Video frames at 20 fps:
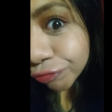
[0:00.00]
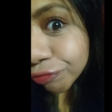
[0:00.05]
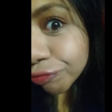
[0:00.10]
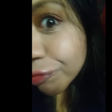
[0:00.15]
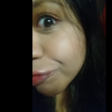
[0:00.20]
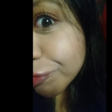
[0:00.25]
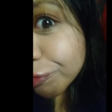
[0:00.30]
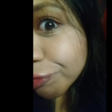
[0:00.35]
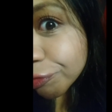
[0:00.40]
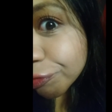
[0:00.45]

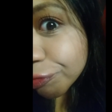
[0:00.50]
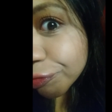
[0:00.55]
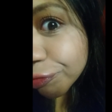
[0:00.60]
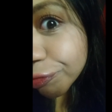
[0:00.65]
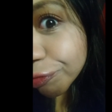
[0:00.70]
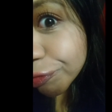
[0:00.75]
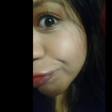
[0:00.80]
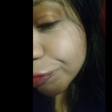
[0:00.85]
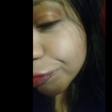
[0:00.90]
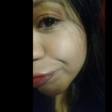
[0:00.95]

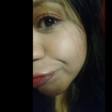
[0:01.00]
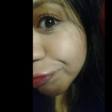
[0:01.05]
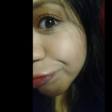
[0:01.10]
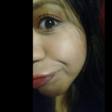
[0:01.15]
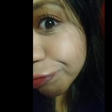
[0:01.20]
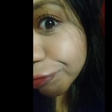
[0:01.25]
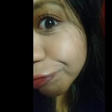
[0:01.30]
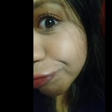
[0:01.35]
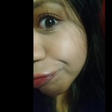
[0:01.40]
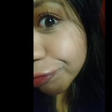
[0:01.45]

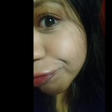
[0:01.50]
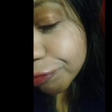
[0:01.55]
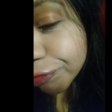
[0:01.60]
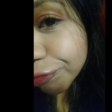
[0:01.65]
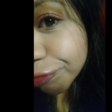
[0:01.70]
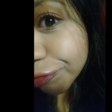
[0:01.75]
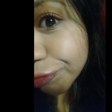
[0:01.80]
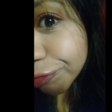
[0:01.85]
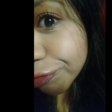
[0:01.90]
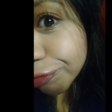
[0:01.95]

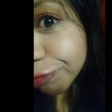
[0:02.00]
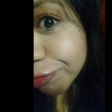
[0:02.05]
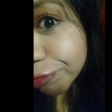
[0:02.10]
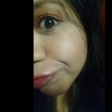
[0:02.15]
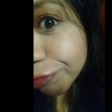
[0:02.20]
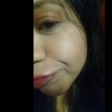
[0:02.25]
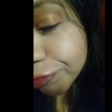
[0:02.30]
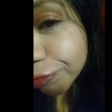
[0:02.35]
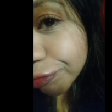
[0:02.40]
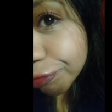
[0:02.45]

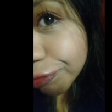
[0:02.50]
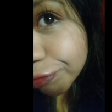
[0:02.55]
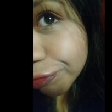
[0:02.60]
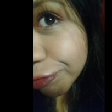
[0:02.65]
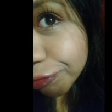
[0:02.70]
(silence)